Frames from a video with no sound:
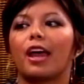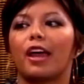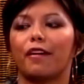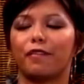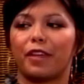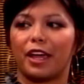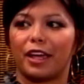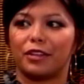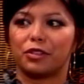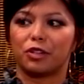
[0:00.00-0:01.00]
If
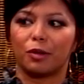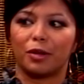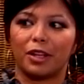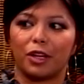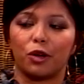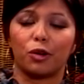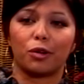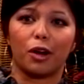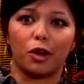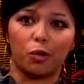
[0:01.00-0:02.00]
they determine that you
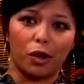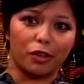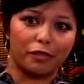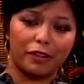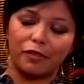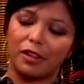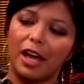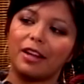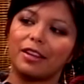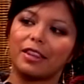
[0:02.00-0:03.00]
are qualified for
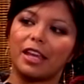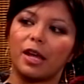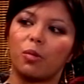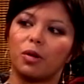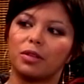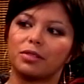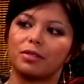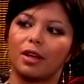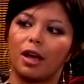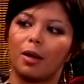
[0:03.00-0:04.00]
that, they will
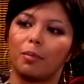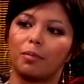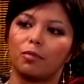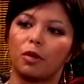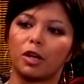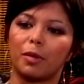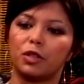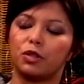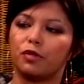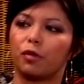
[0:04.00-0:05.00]

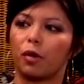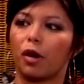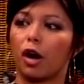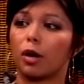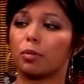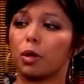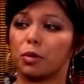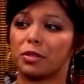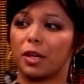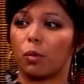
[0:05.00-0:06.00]
recommend you for our pro
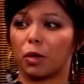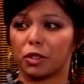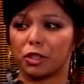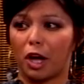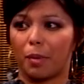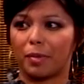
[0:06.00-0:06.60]
se workshop.